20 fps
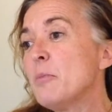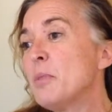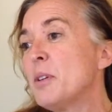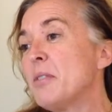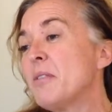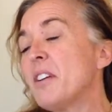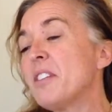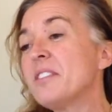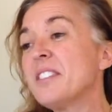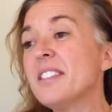have been
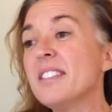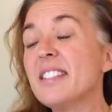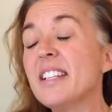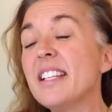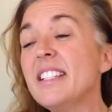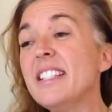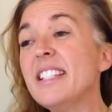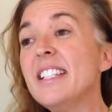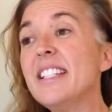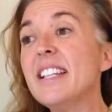around since
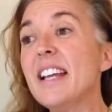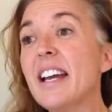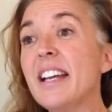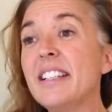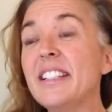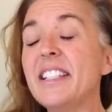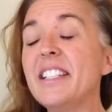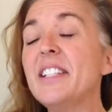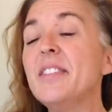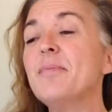
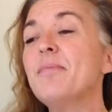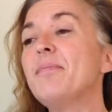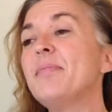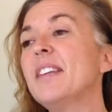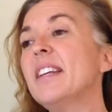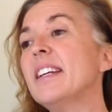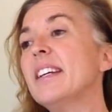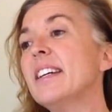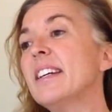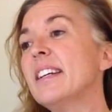1990,
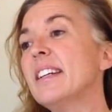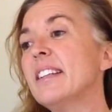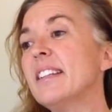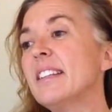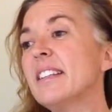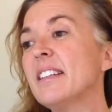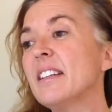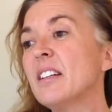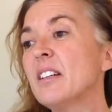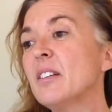
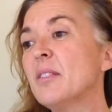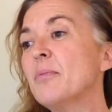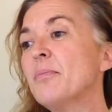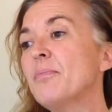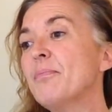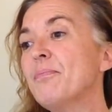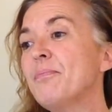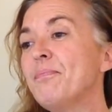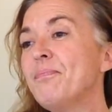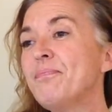
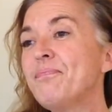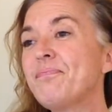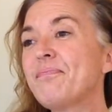and